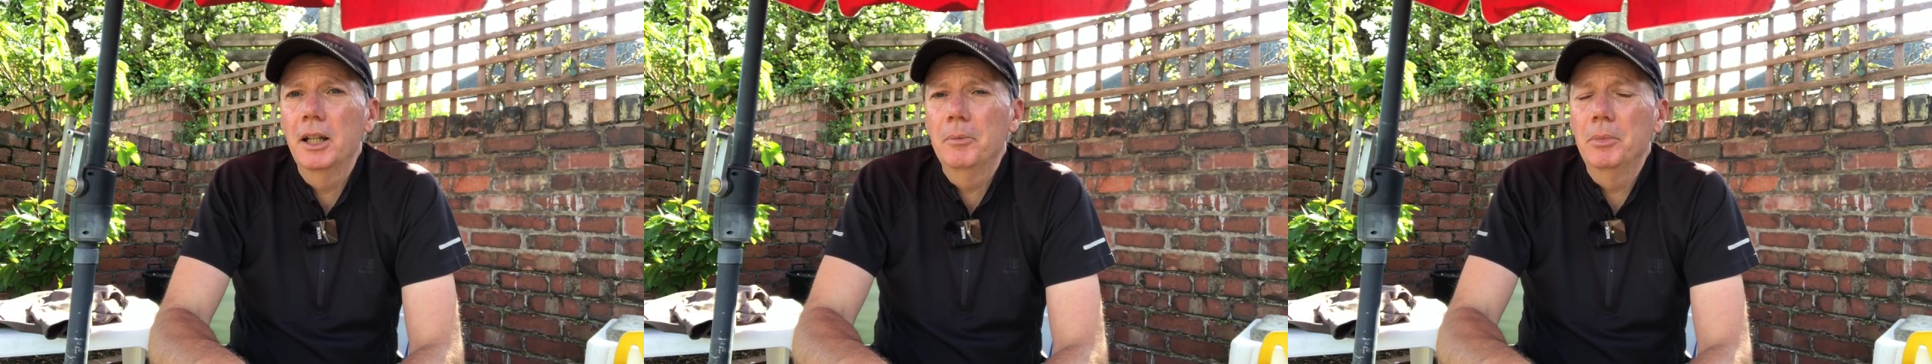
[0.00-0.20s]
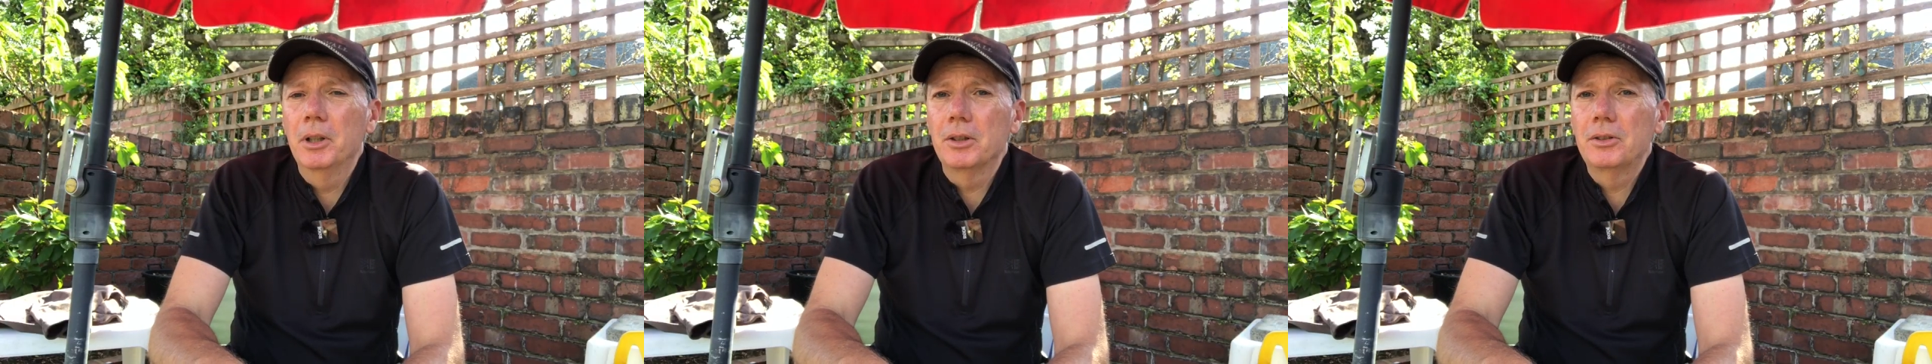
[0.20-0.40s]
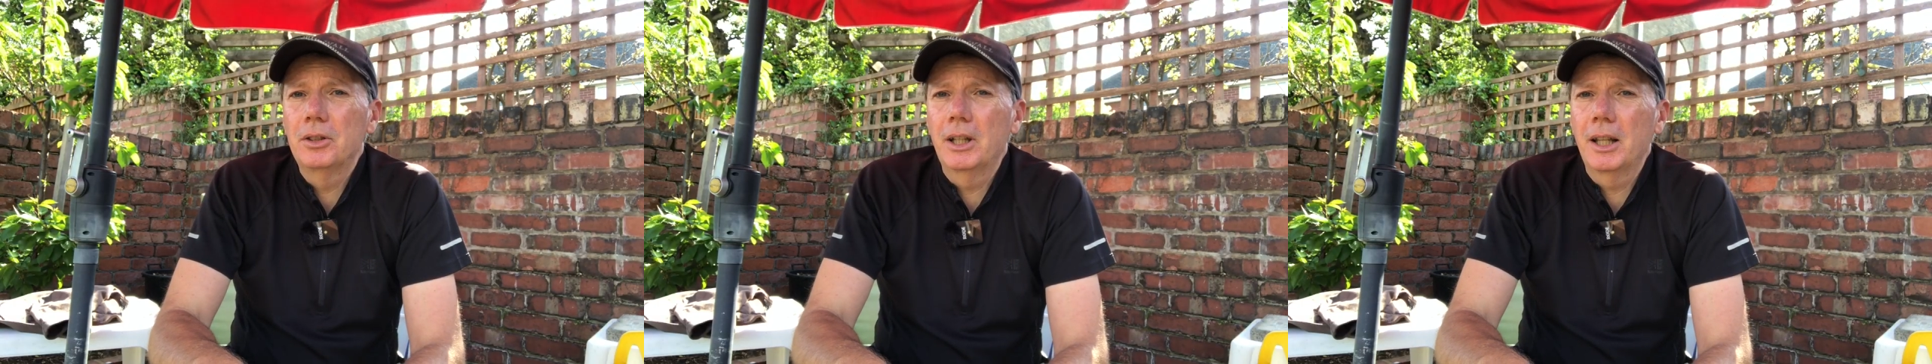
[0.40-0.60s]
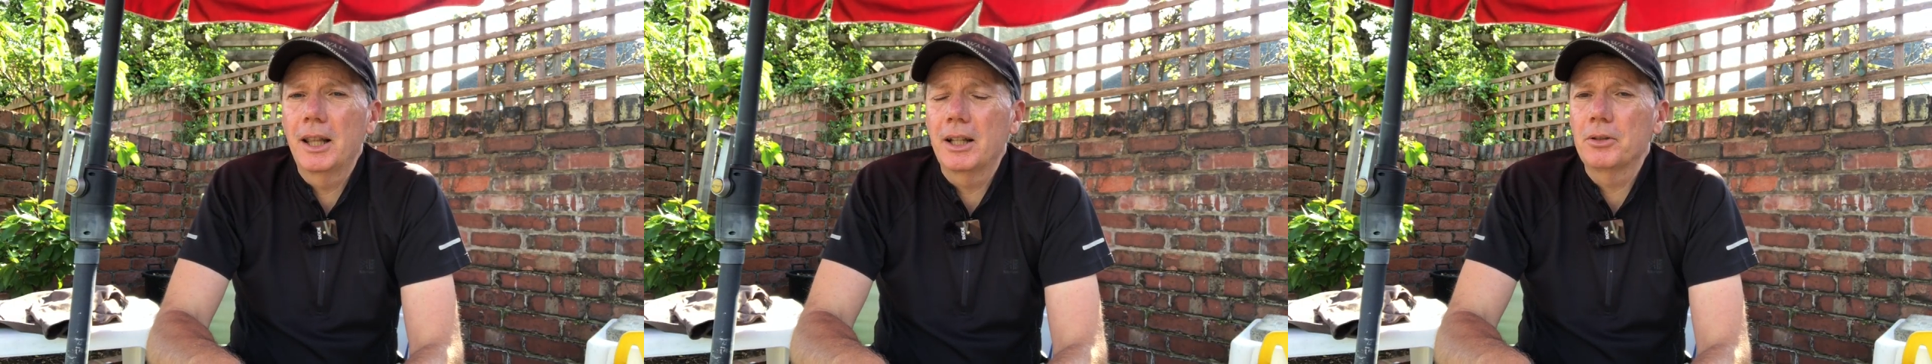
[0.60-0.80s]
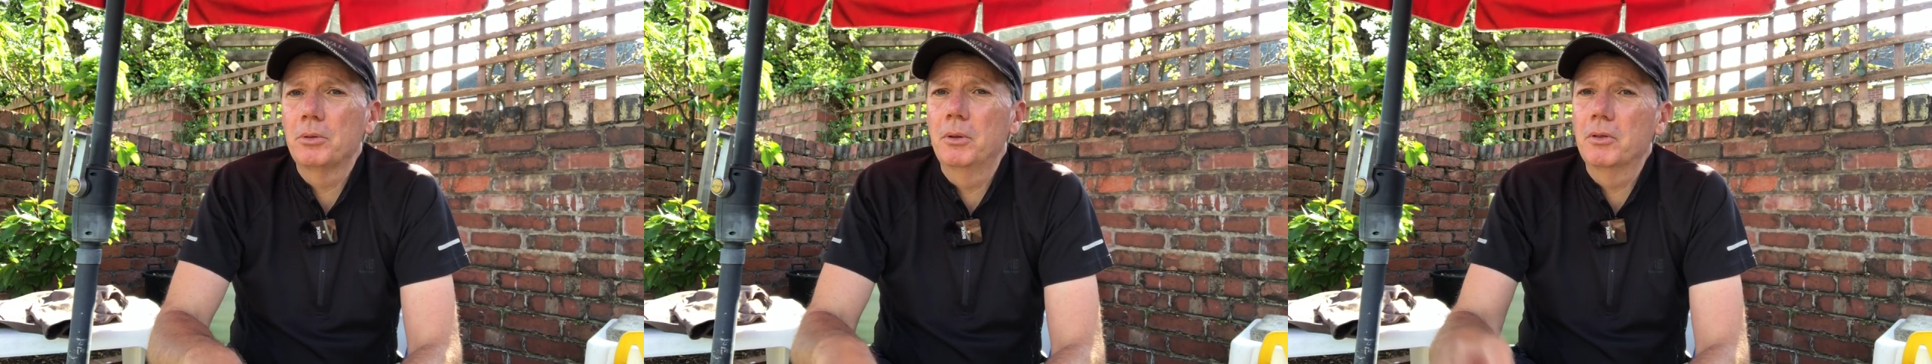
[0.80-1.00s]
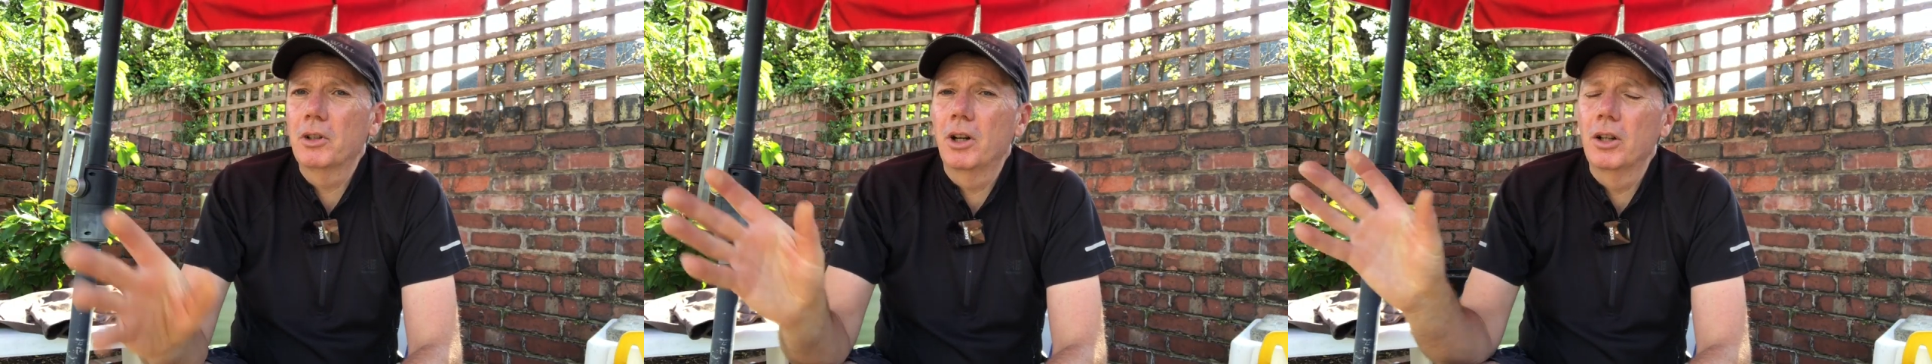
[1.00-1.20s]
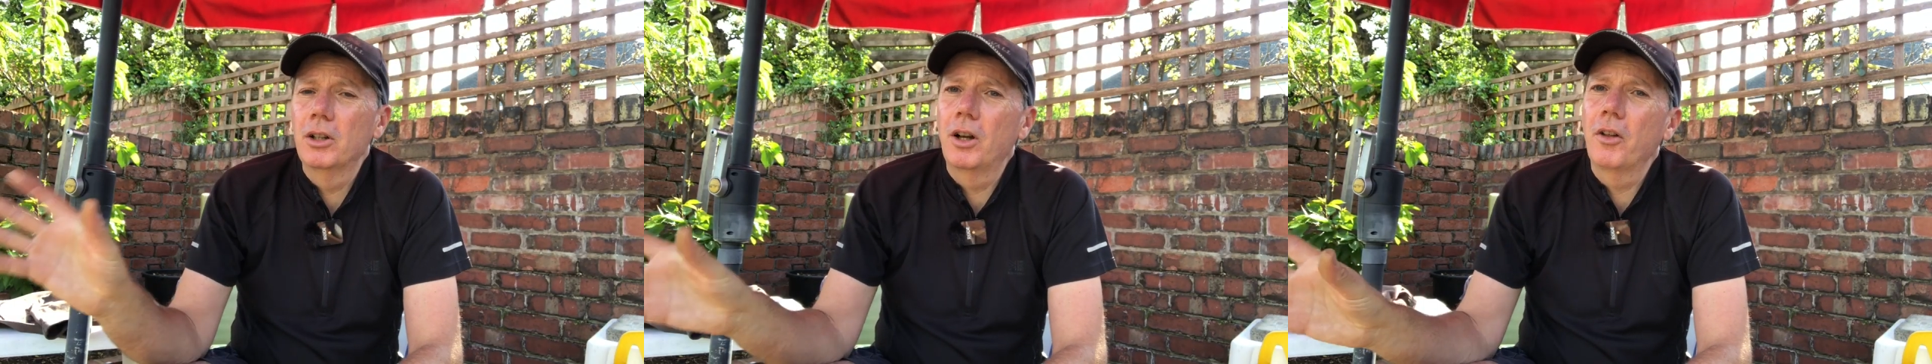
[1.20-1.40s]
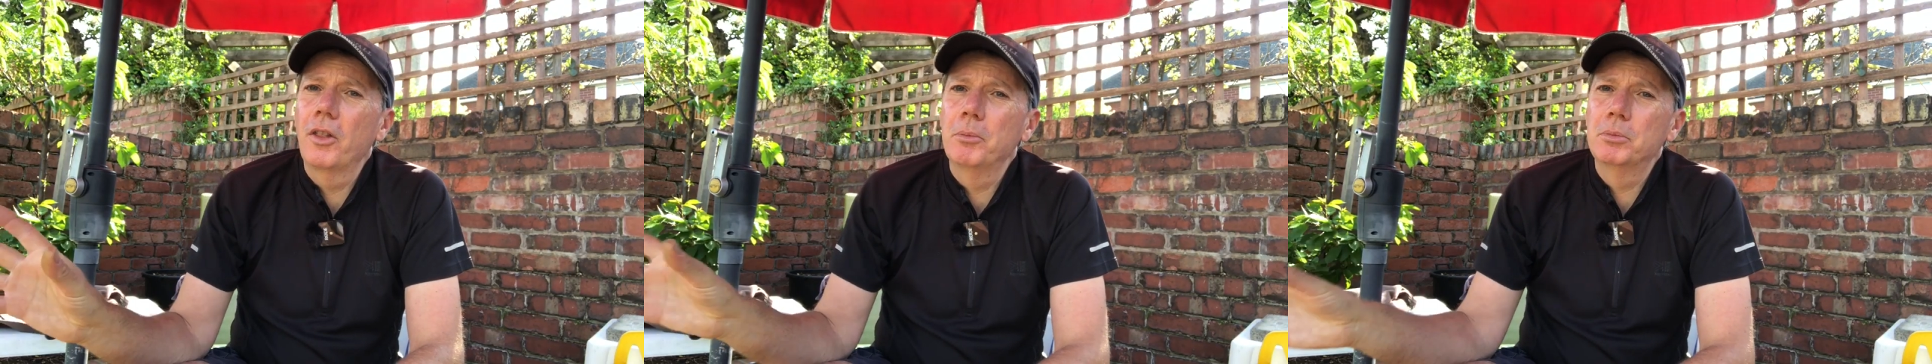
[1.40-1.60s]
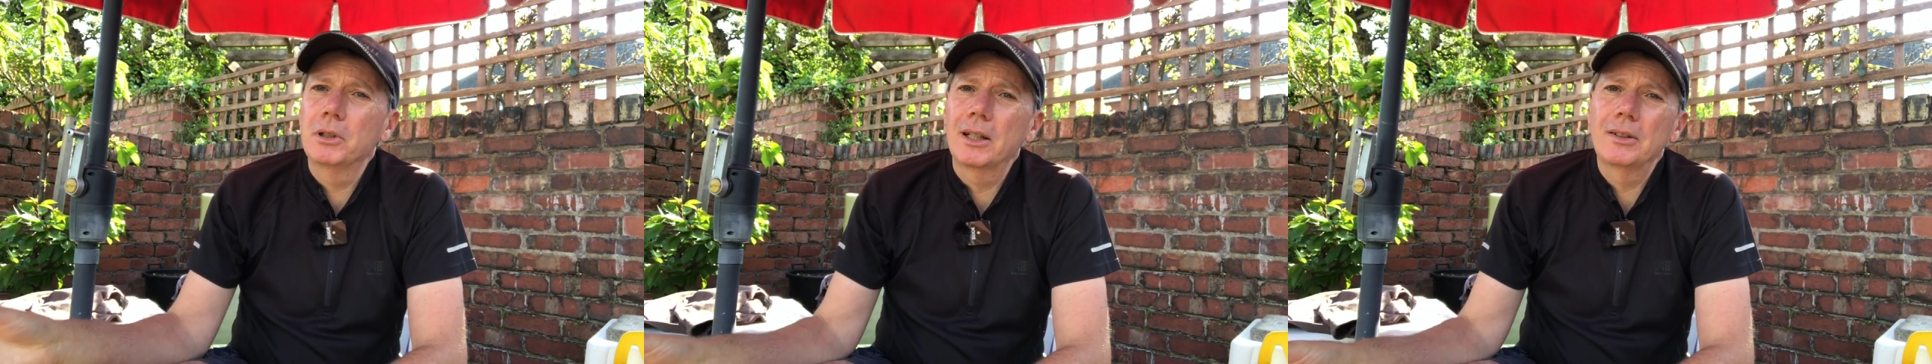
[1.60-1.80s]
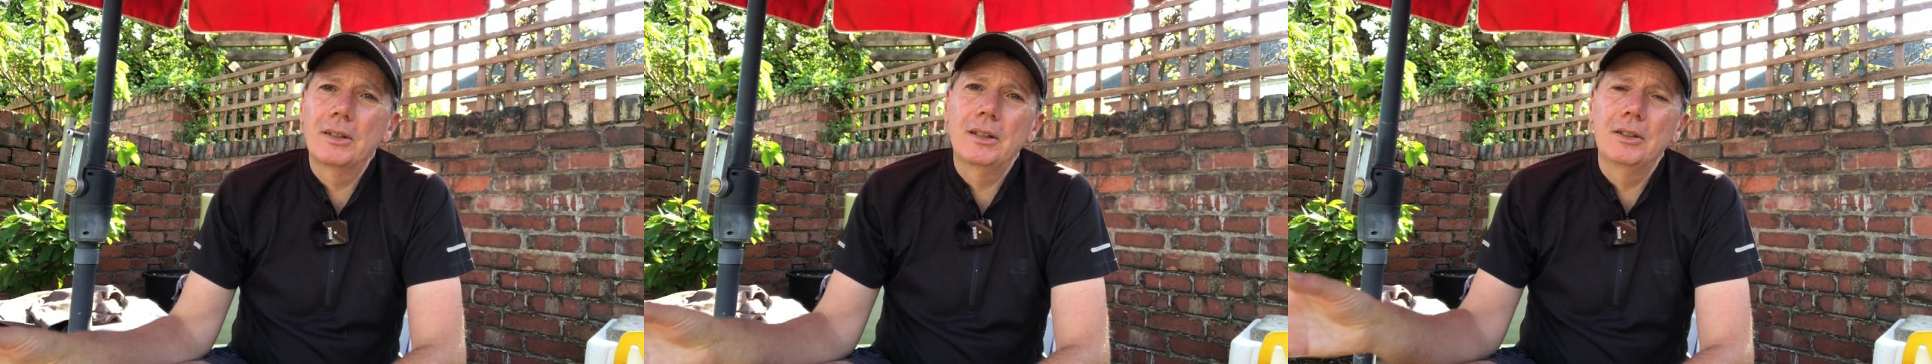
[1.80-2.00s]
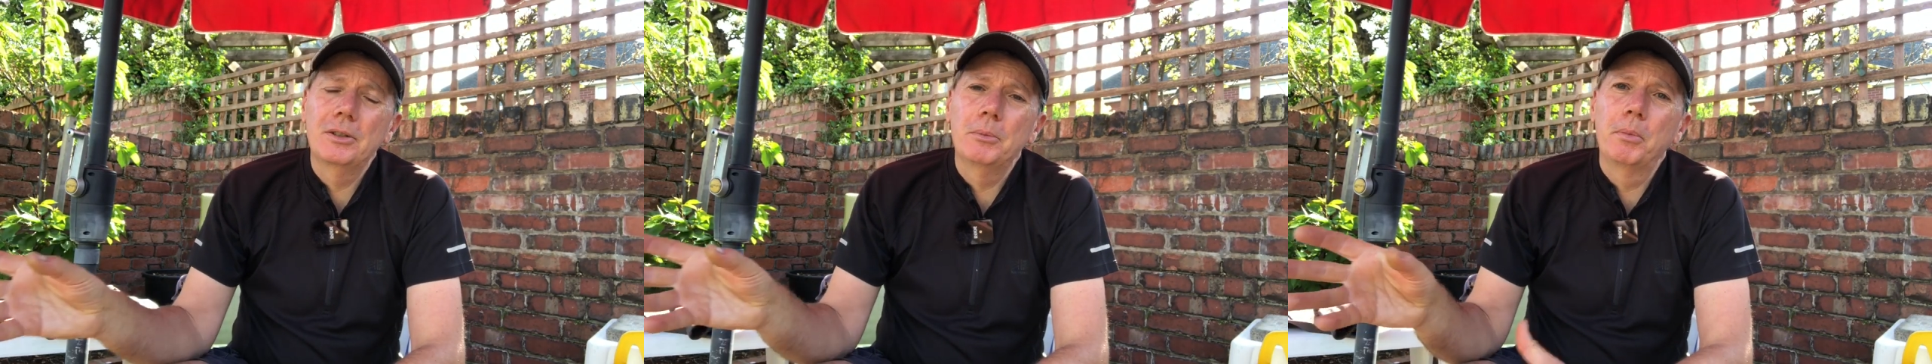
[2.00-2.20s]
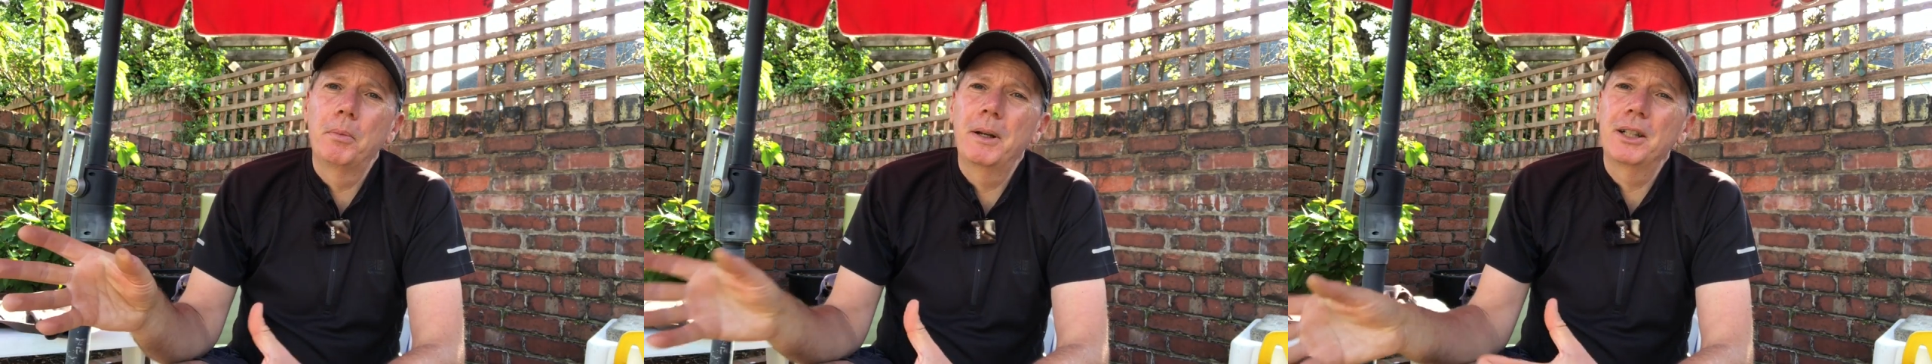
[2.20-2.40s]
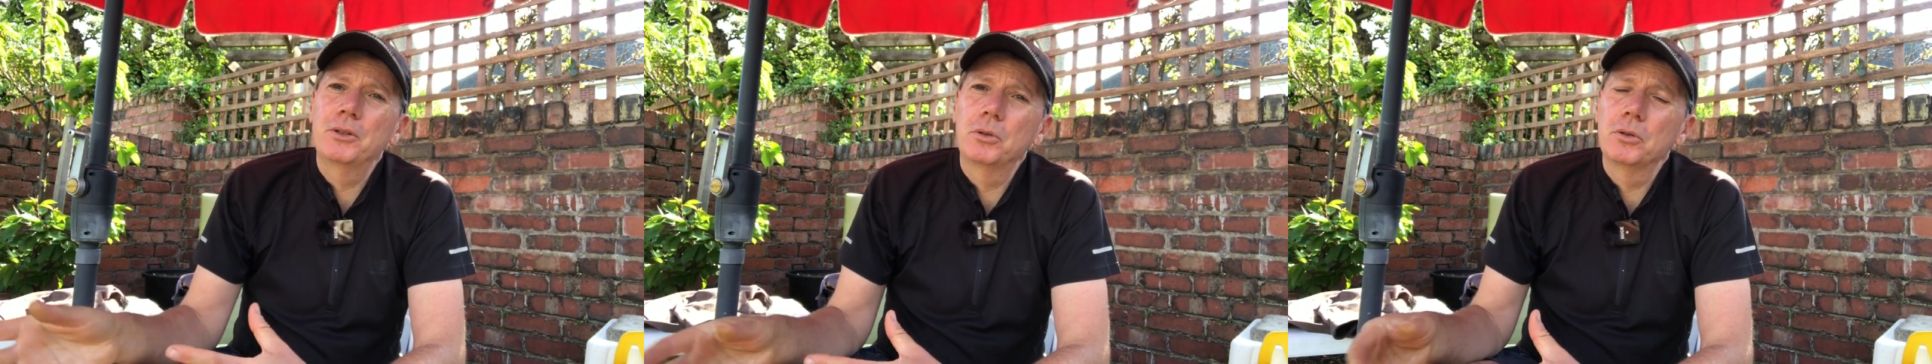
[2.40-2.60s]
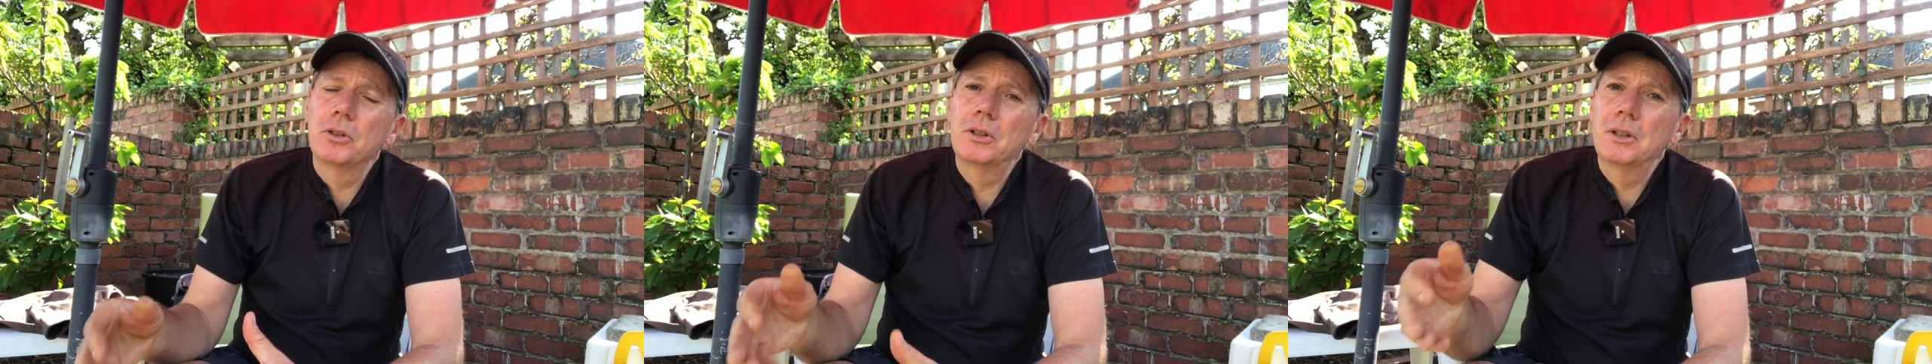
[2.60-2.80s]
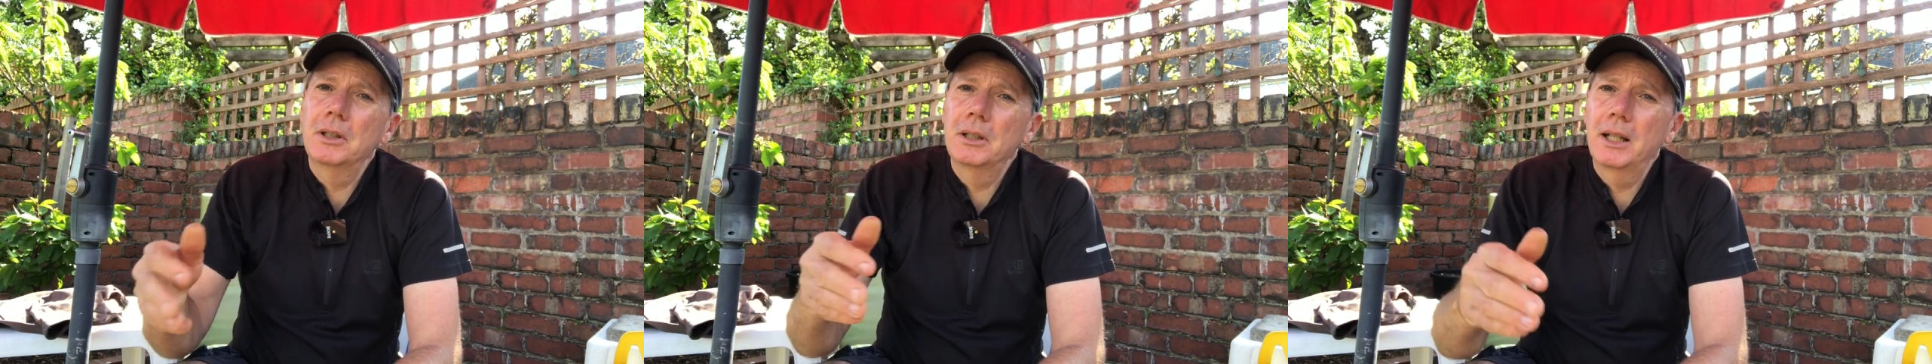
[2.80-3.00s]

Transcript: But uh, that's where we've got a lot of the brassicas and petrels,